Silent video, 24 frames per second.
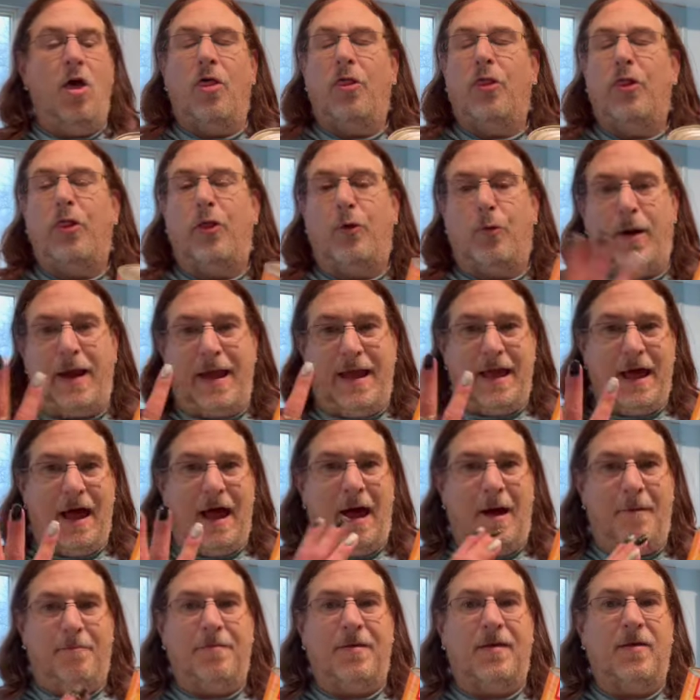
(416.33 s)
3
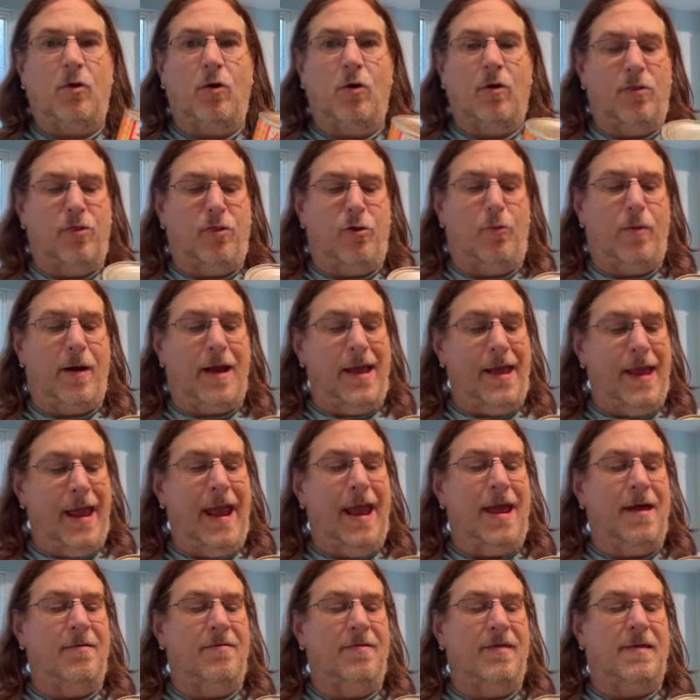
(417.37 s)
cups or 3
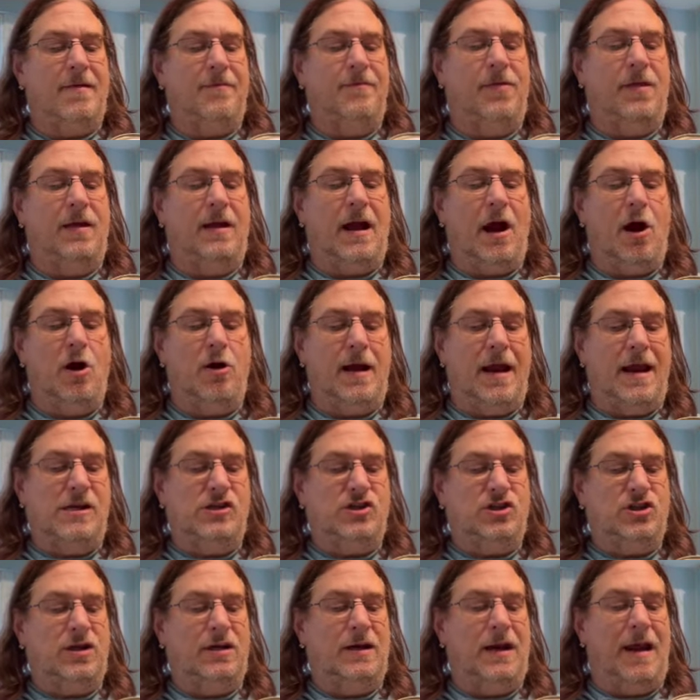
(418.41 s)
cans of the
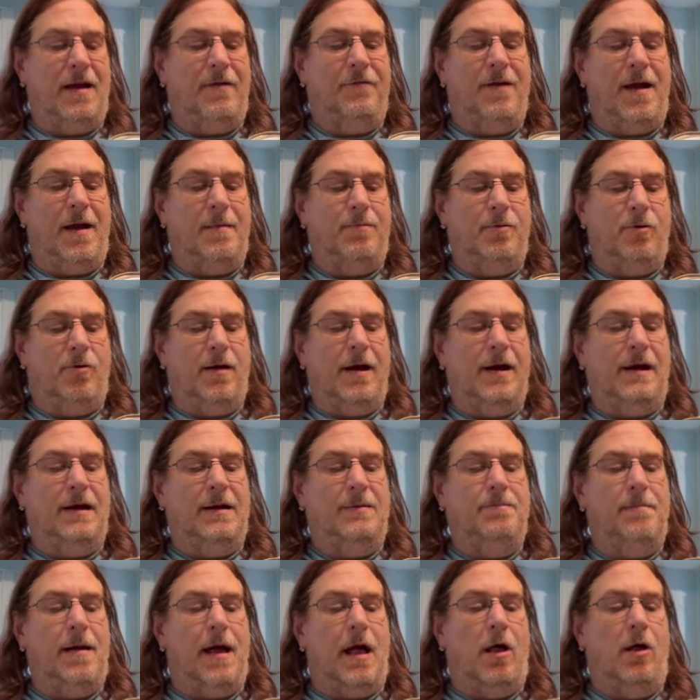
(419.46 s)
Carnation
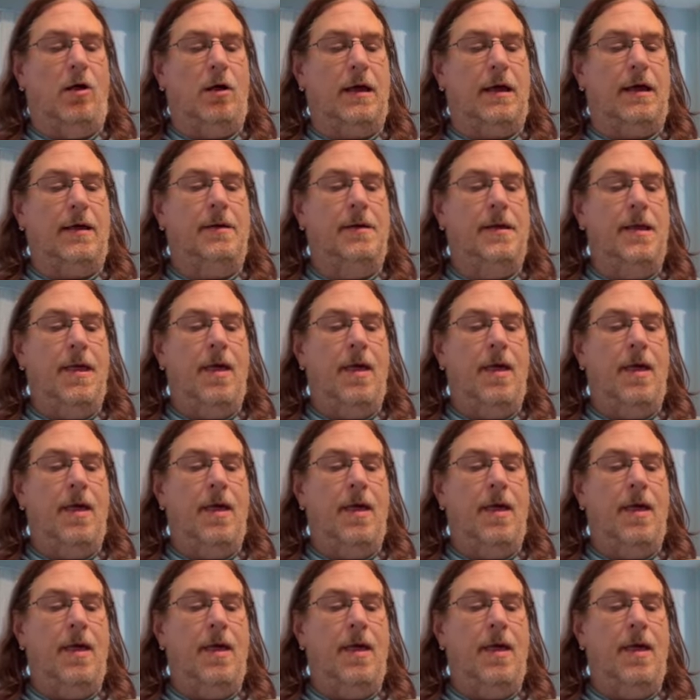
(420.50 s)
evaporated milk,